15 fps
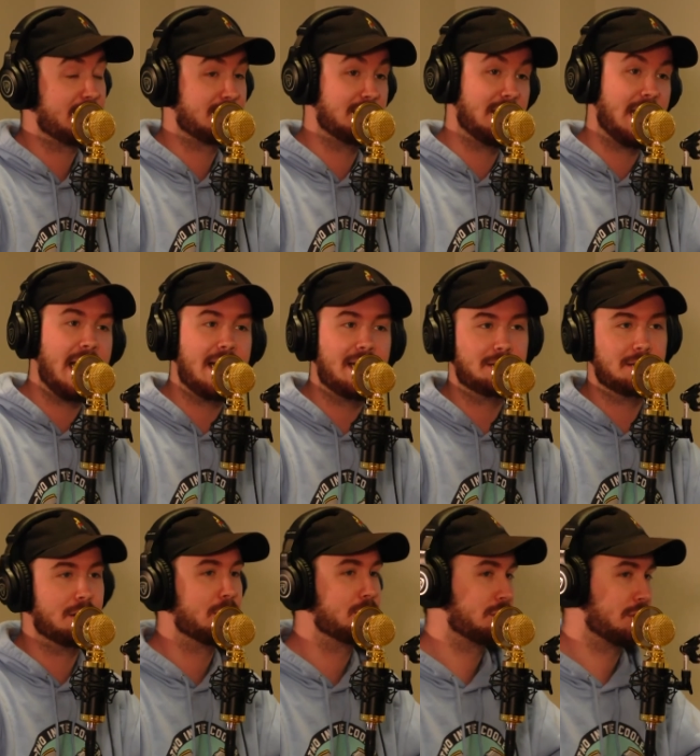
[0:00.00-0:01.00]
and Ed
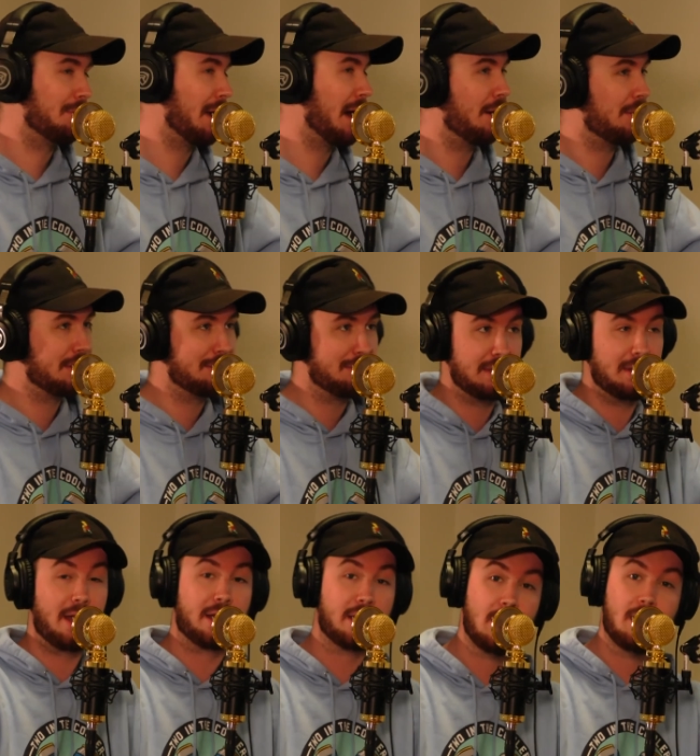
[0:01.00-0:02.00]
somehow he'd be
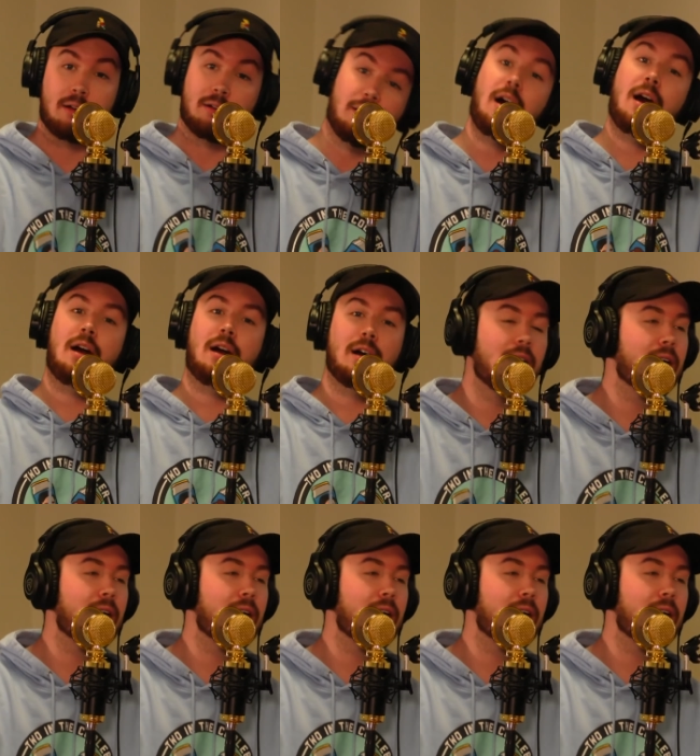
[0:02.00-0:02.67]
like and